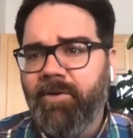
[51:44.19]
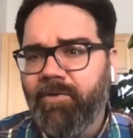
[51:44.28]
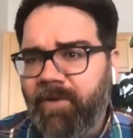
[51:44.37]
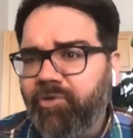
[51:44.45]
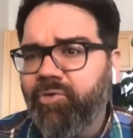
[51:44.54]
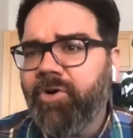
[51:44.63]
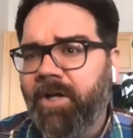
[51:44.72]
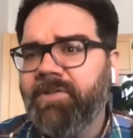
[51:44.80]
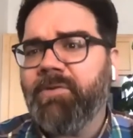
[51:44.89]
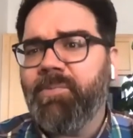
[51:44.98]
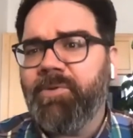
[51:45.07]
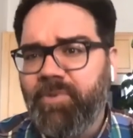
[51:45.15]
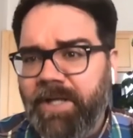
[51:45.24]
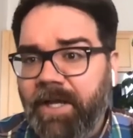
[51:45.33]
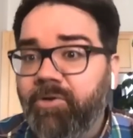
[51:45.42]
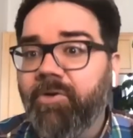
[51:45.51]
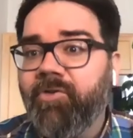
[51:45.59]
sexual contact between
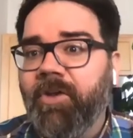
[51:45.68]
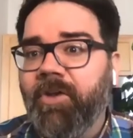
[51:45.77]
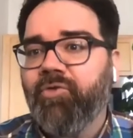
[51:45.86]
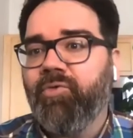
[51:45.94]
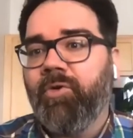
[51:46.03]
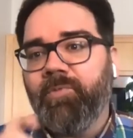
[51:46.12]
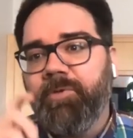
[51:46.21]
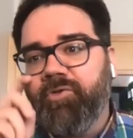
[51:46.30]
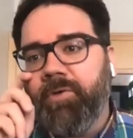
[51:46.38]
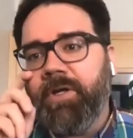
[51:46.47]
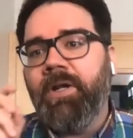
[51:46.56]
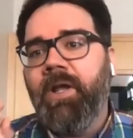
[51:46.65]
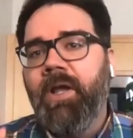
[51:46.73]
heterosexuals, between